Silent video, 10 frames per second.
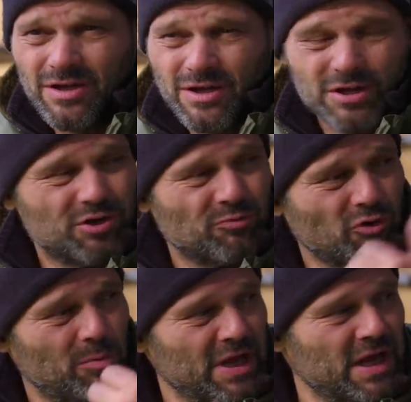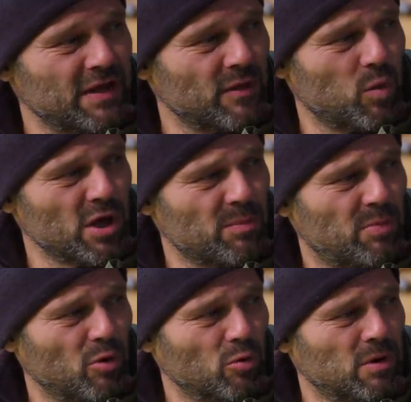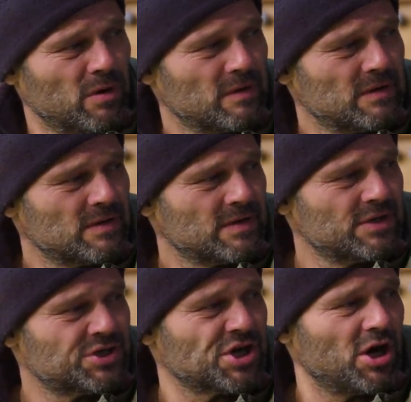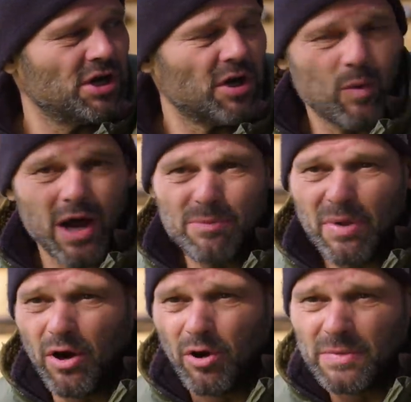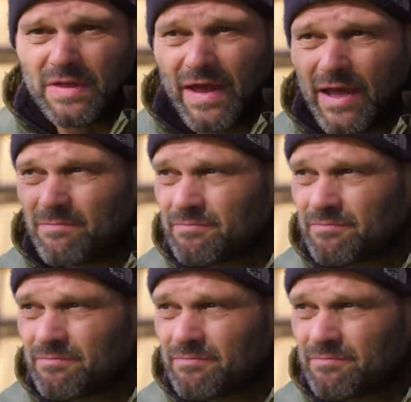and you can probably hear the weir pool churning away behind me there.